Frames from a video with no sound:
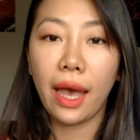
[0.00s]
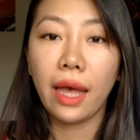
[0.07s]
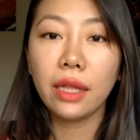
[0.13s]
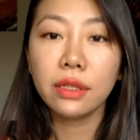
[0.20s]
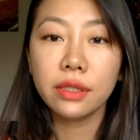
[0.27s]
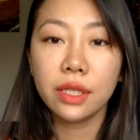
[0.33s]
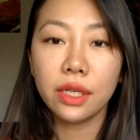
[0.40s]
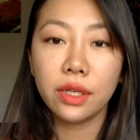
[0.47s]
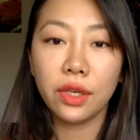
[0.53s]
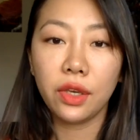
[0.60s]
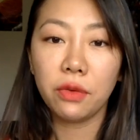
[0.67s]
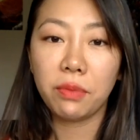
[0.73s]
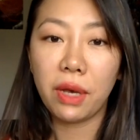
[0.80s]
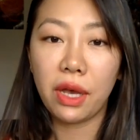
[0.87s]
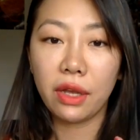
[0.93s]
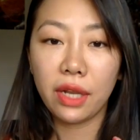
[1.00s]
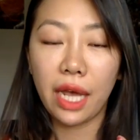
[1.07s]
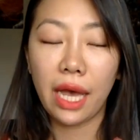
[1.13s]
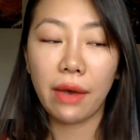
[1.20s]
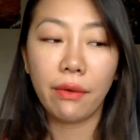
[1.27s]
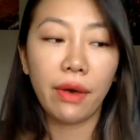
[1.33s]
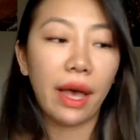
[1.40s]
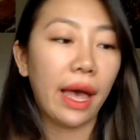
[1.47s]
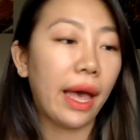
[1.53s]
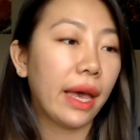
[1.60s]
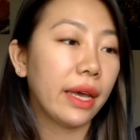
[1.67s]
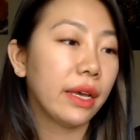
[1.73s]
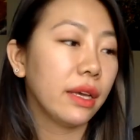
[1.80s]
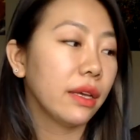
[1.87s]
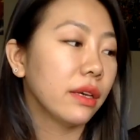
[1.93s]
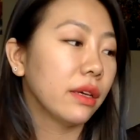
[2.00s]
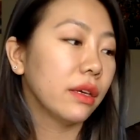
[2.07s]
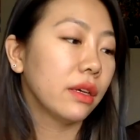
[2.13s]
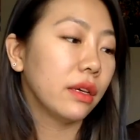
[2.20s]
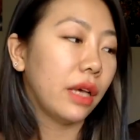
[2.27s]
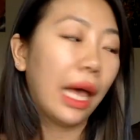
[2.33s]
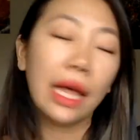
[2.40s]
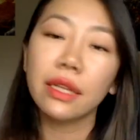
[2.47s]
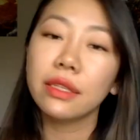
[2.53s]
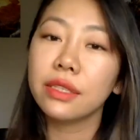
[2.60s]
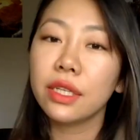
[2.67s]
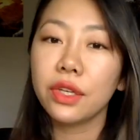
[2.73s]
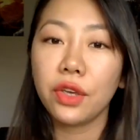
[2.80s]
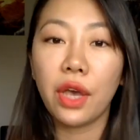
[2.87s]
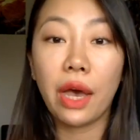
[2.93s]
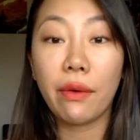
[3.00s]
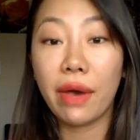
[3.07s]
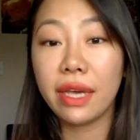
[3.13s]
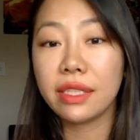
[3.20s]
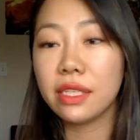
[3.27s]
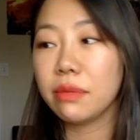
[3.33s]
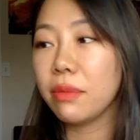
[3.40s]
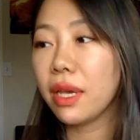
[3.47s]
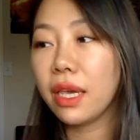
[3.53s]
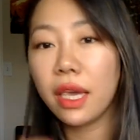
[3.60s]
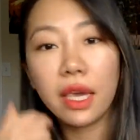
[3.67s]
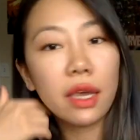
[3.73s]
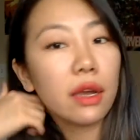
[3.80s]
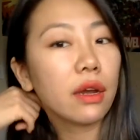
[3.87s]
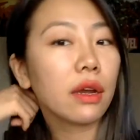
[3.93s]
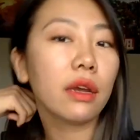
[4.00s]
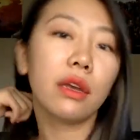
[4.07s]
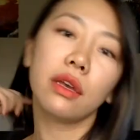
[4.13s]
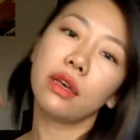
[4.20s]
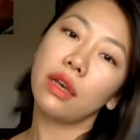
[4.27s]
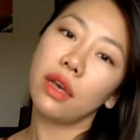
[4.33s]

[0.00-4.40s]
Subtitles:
I'll tell you how I did my hair,